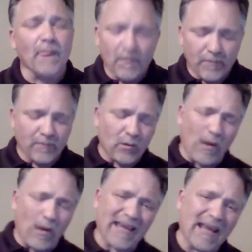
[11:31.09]
But
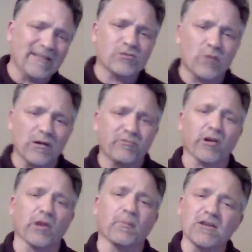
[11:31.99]
why can this work for
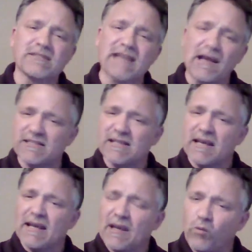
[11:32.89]
you? Because now it's
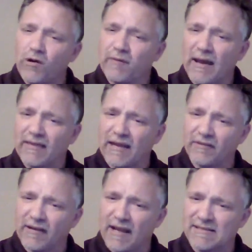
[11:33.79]
word of mouth
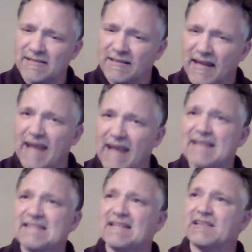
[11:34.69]
advertising and
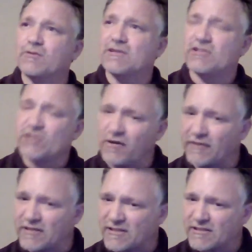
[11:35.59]
it's linked to a
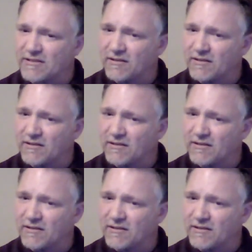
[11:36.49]
service.